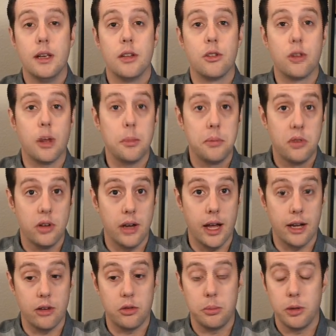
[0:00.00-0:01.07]

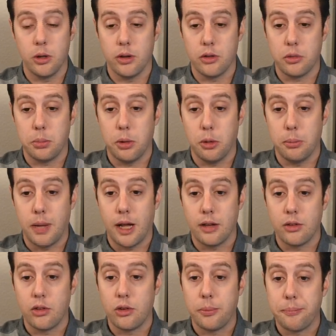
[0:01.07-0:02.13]
subsidize municipal
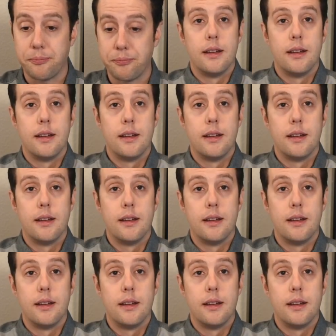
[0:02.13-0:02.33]
bonds.